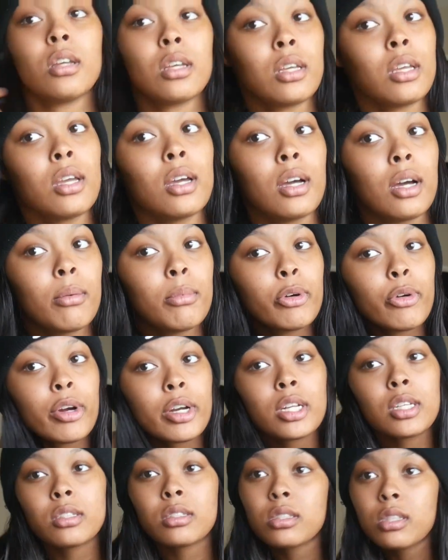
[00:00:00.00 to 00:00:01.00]
Yeah, I'm gonna wear
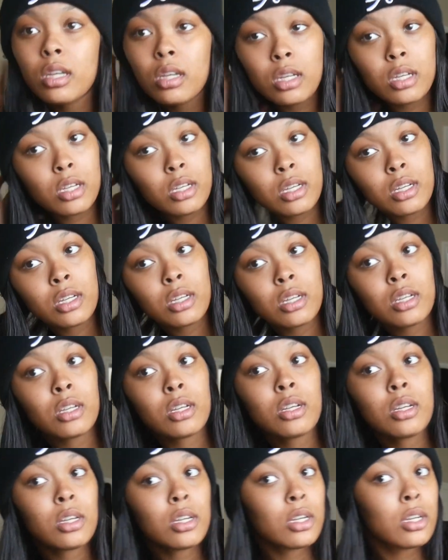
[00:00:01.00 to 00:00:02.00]
this.
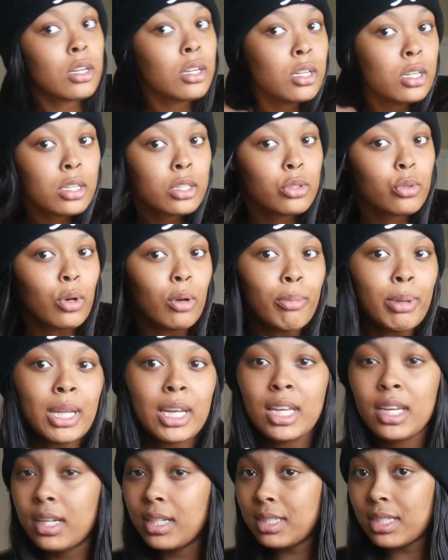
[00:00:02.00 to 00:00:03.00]
Do a
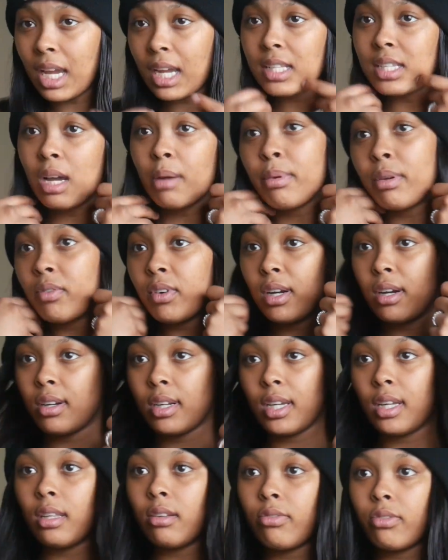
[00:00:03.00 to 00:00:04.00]
beanie and a tank top even go
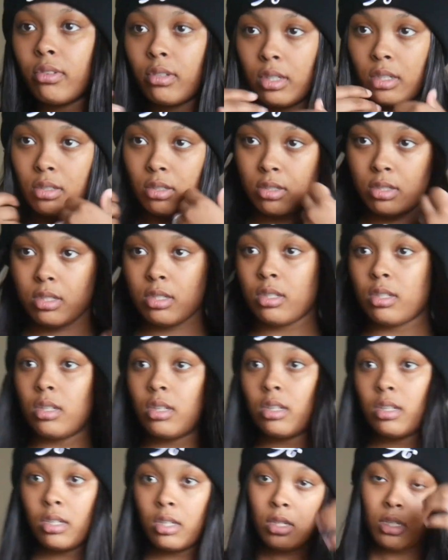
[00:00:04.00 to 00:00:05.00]
together for real?
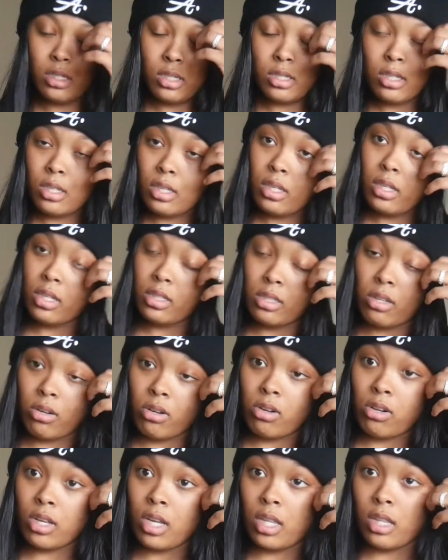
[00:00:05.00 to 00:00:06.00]
It's gonna
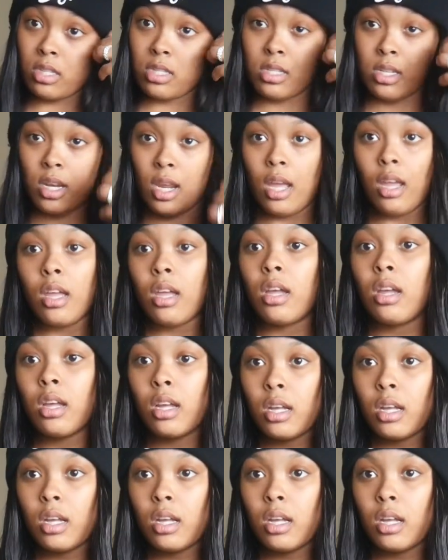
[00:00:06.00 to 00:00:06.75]
go together today.